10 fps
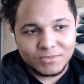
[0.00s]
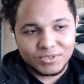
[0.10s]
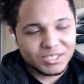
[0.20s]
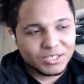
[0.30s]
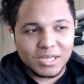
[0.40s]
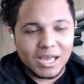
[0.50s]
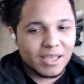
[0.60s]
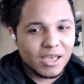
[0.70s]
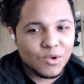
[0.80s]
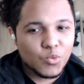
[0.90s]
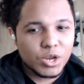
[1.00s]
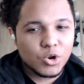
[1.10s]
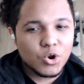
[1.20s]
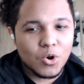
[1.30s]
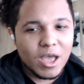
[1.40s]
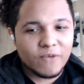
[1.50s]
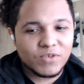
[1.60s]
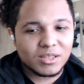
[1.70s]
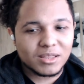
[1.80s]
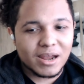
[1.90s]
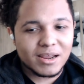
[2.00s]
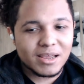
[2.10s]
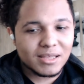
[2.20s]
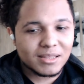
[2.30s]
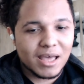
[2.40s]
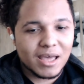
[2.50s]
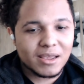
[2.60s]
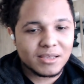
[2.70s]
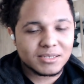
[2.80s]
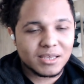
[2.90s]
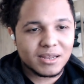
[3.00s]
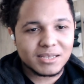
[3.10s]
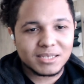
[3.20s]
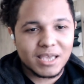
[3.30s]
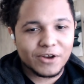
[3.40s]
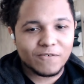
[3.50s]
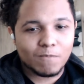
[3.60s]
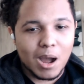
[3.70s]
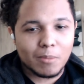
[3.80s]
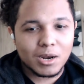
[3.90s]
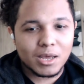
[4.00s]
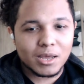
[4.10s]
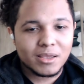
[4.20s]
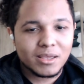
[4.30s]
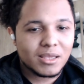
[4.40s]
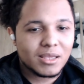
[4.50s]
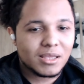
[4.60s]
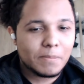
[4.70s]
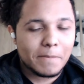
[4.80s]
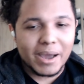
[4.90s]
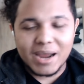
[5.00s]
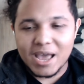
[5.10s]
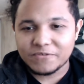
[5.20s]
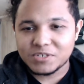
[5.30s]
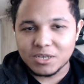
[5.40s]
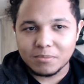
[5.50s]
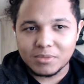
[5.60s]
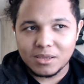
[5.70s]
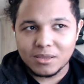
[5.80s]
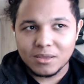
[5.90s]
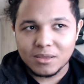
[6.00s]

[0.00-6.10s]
because again, we don't know everything that is in his Gate of Babylon. He might have something.